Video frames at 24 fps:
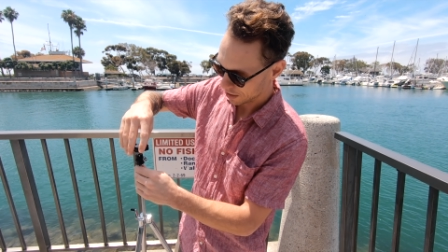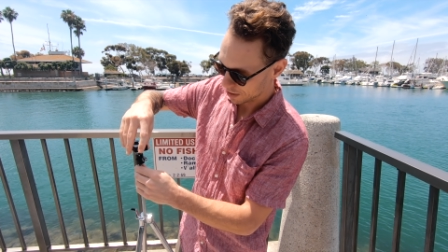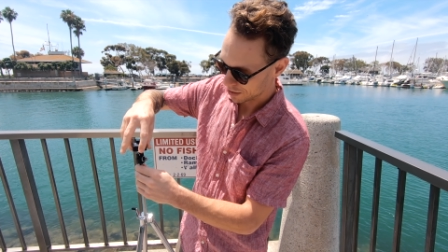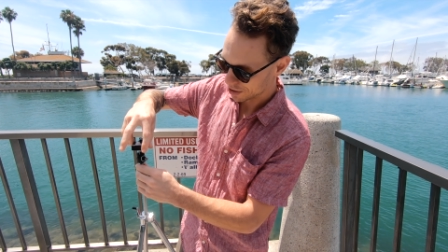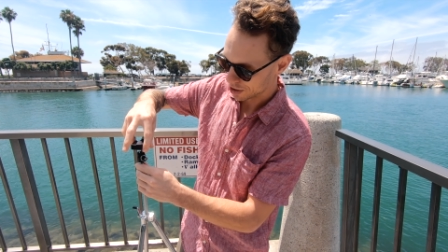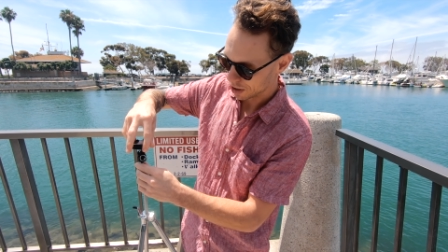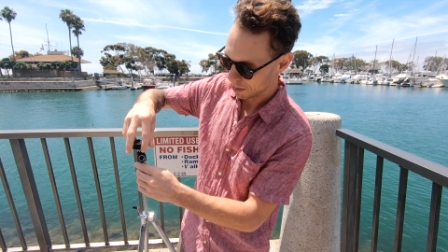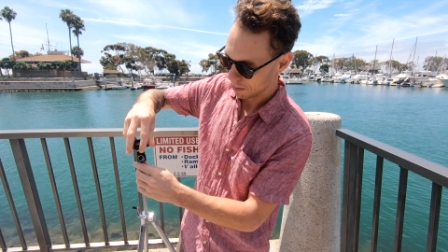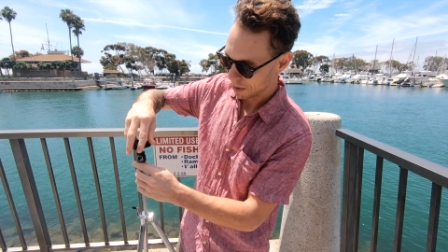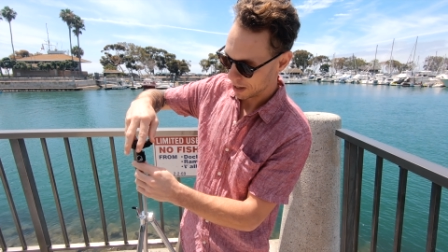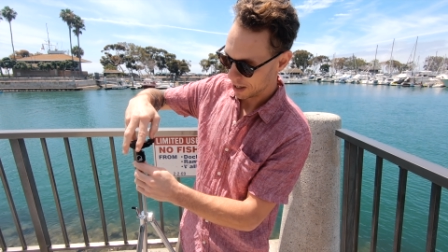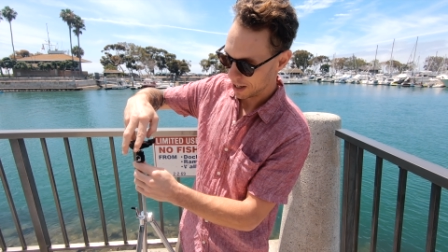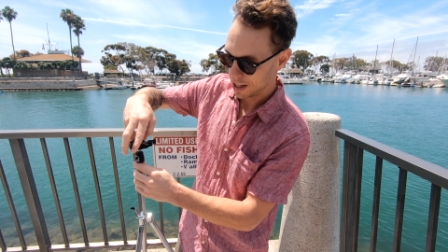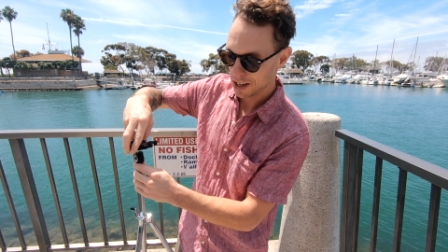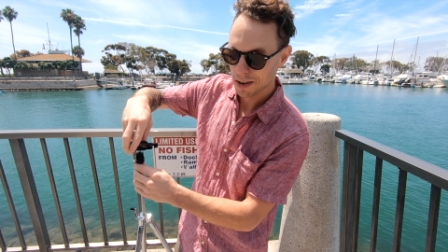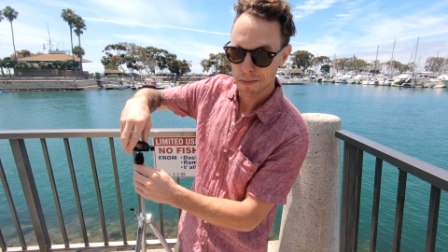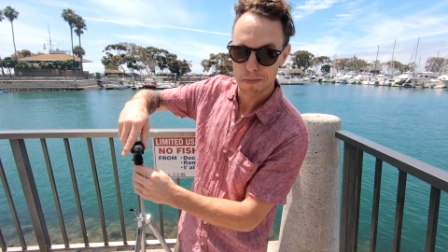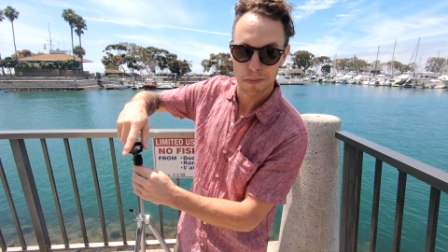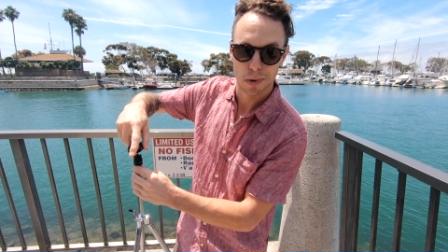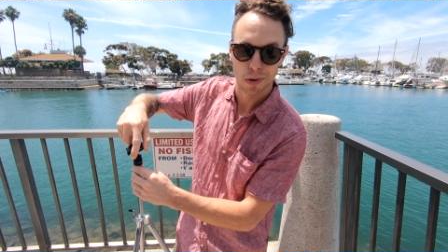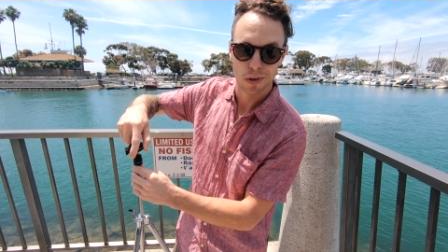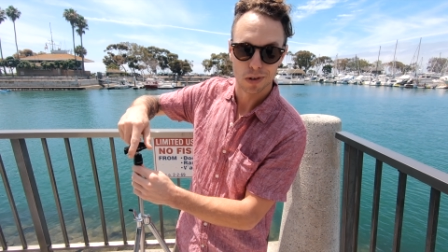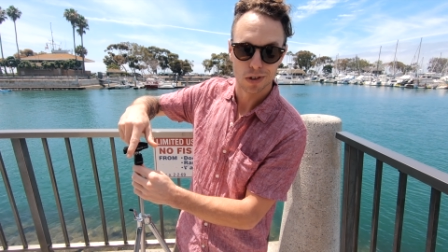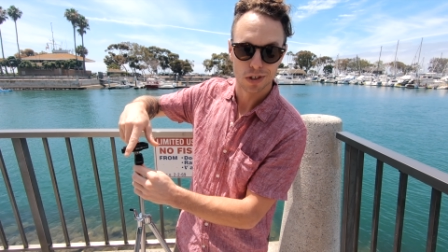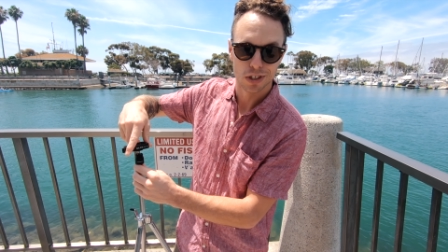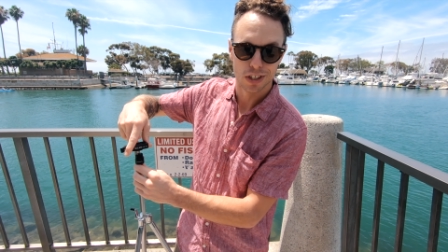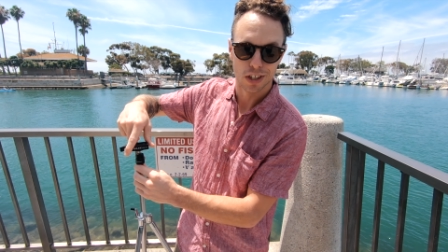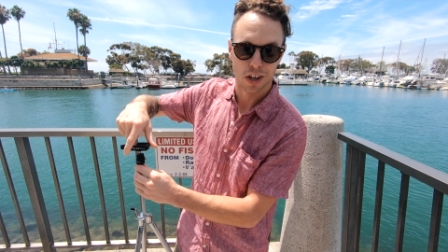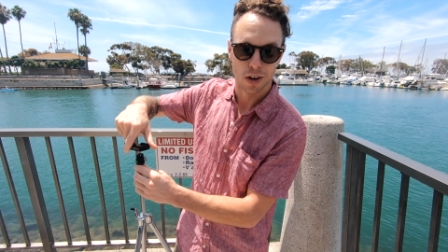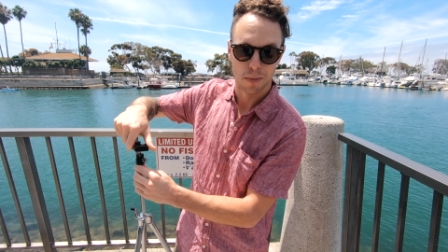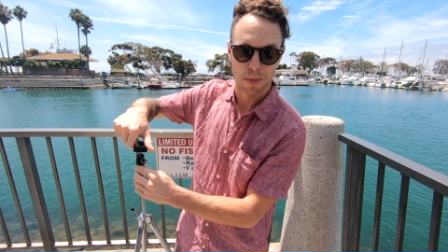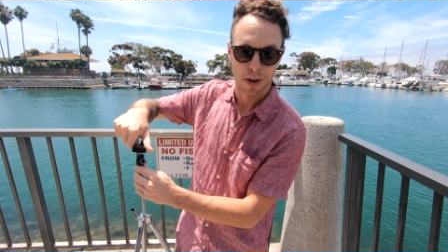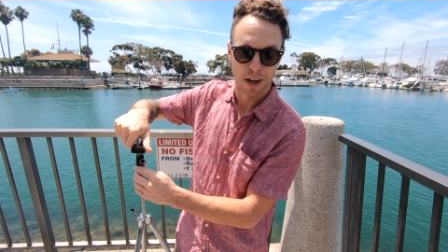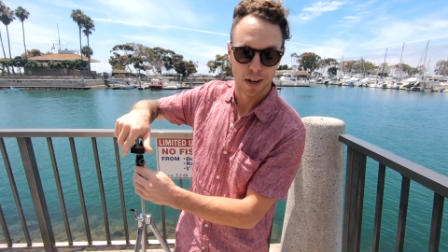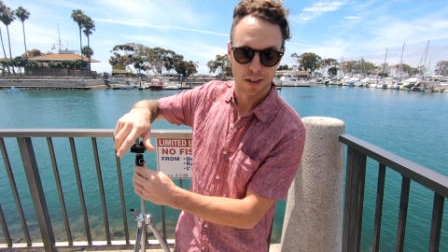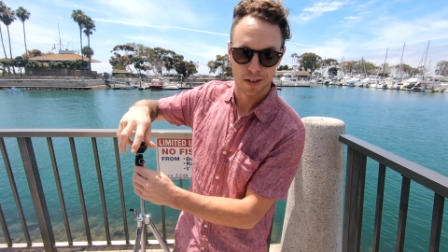use on my gimbals and
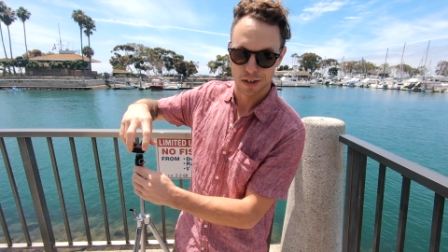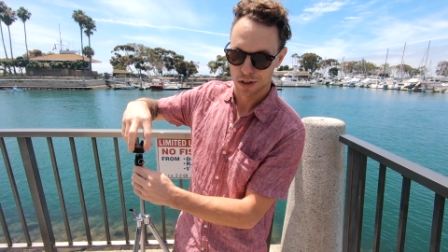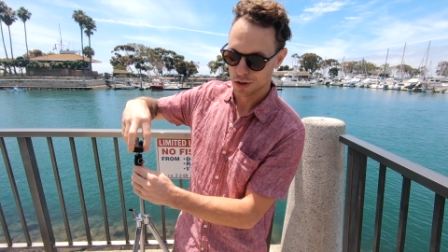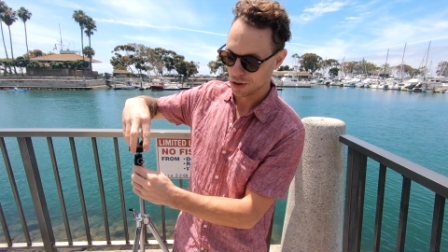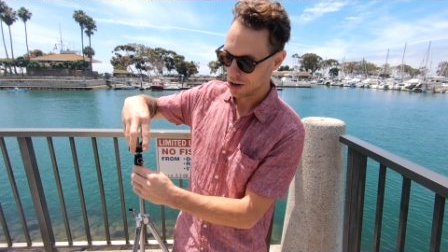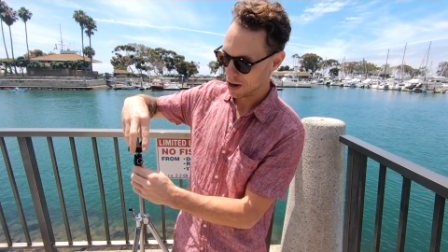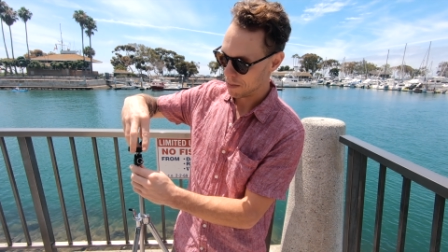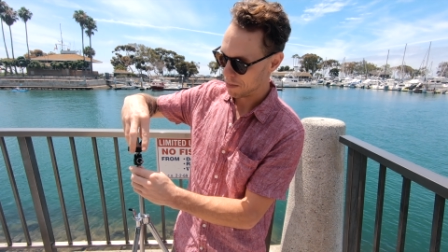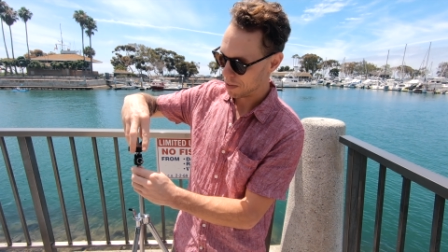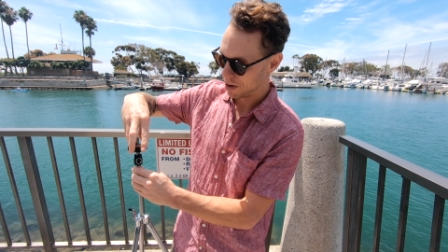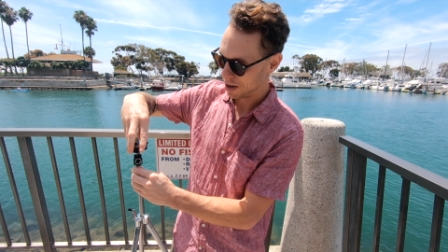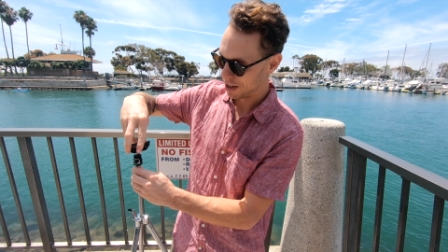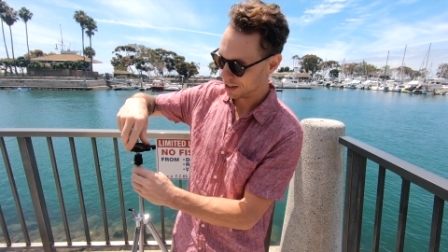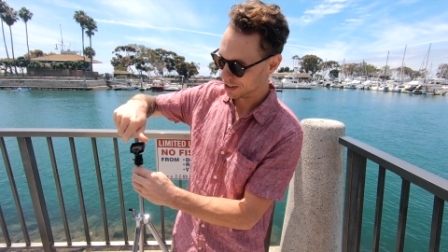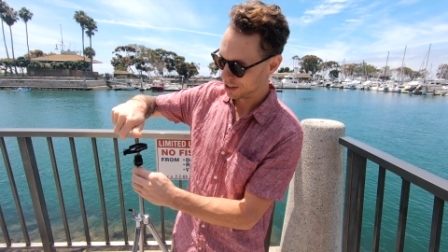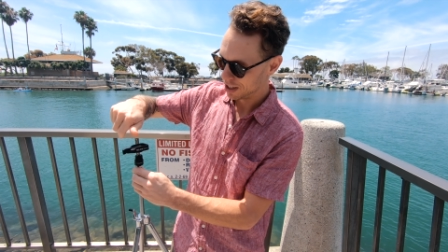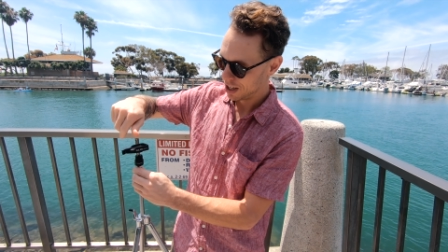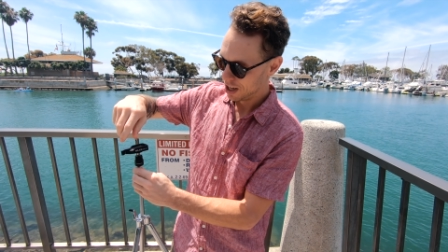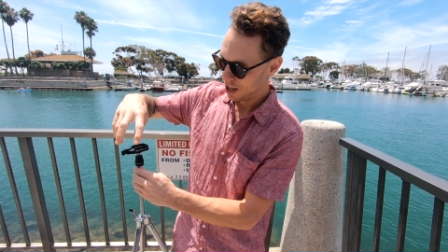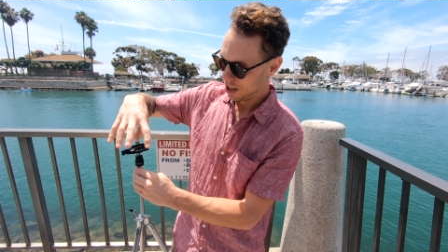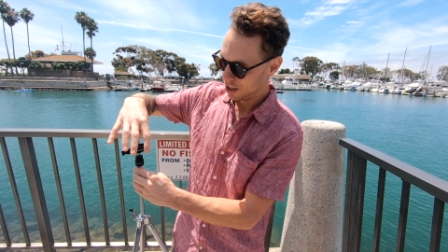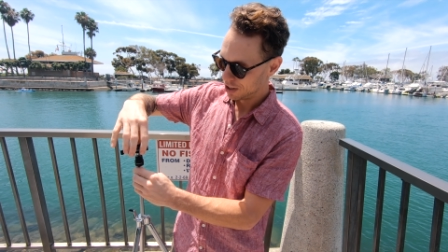all my other tripods